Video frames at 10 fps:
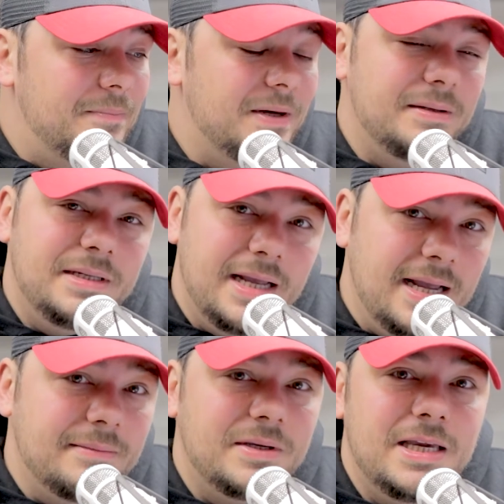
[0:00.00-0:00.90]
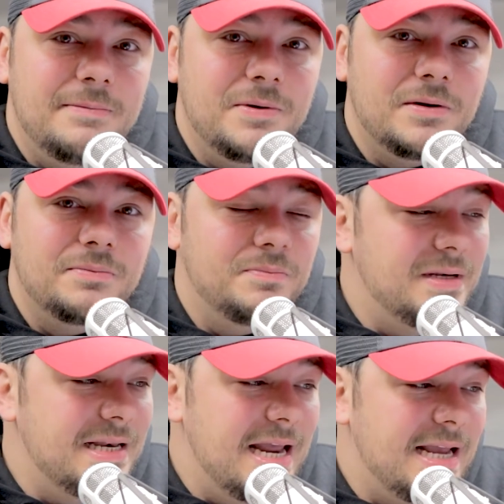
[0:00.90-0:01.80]
But damn, keep your
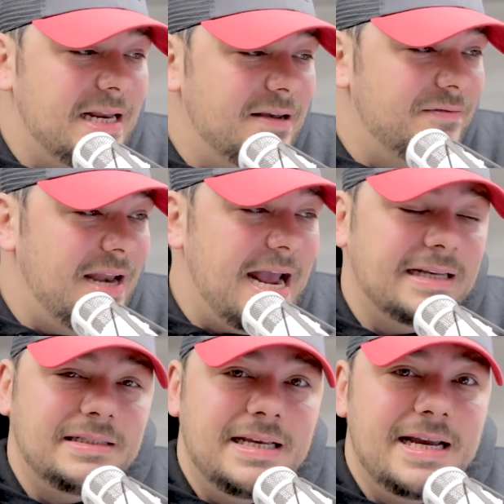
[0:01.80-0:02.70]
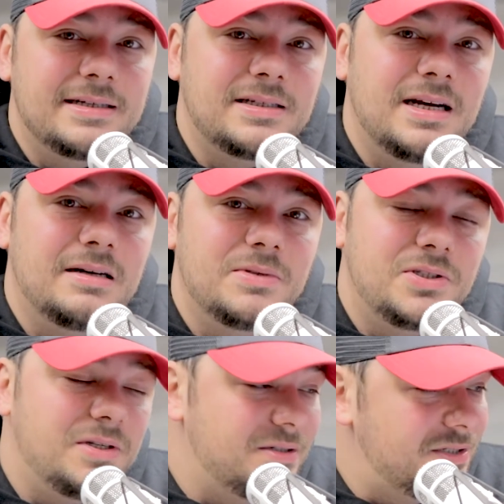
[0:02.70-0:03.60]
negative, nasty-ass
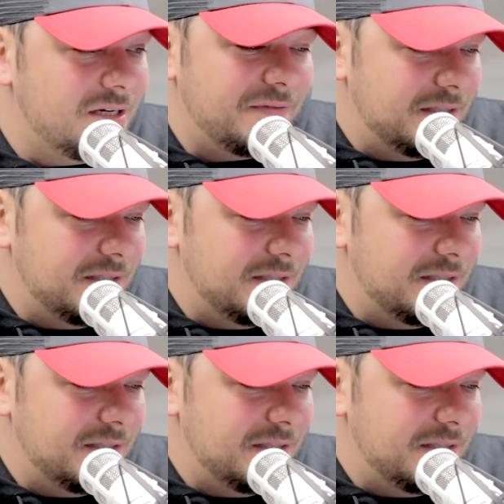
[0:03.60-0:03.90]
comments to yourself.